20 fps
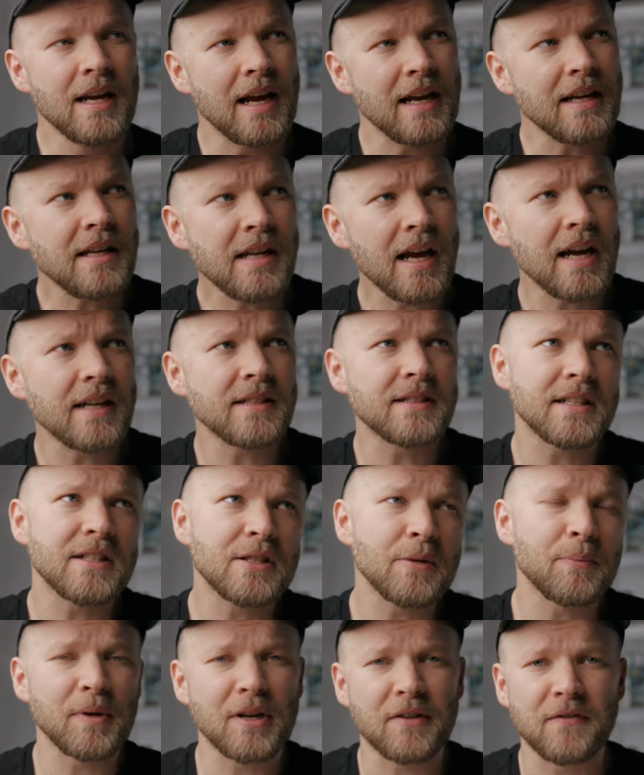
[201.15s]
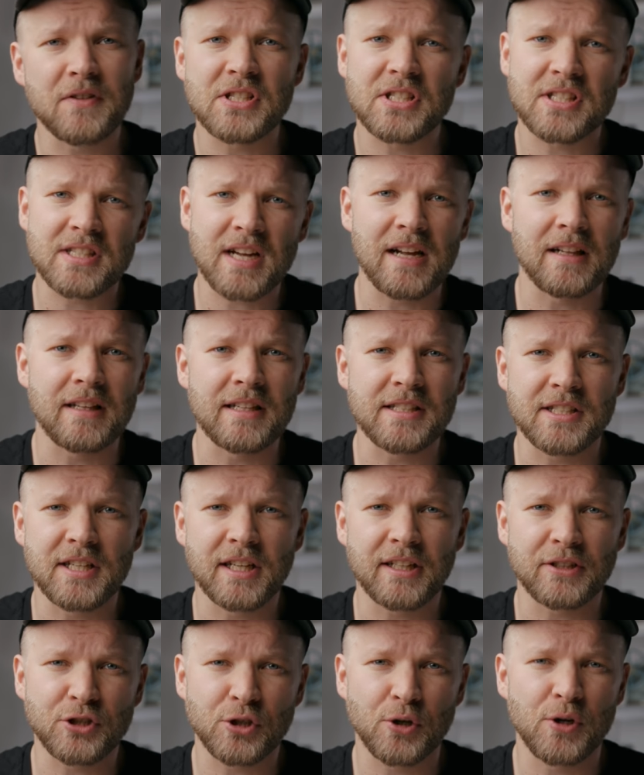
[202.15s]
And yeah, it's, it's a bit of a
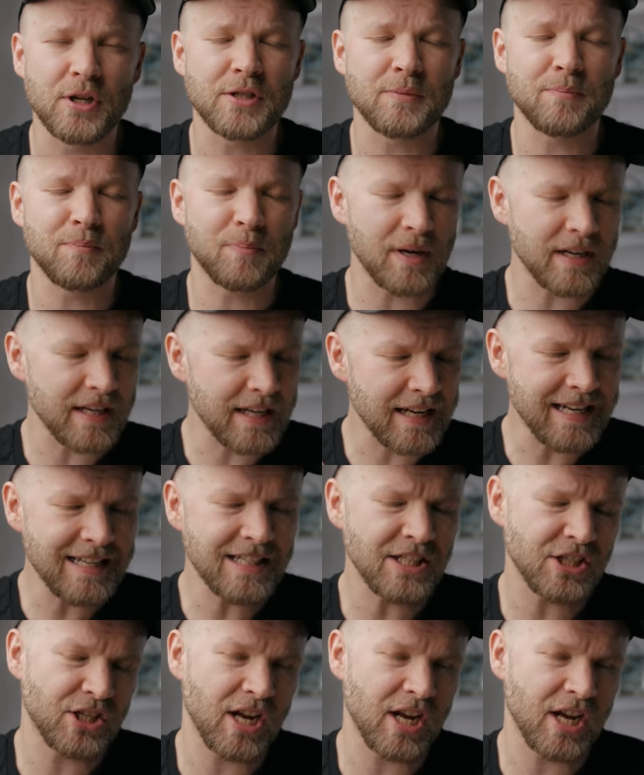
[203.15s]
stylistic choice, but in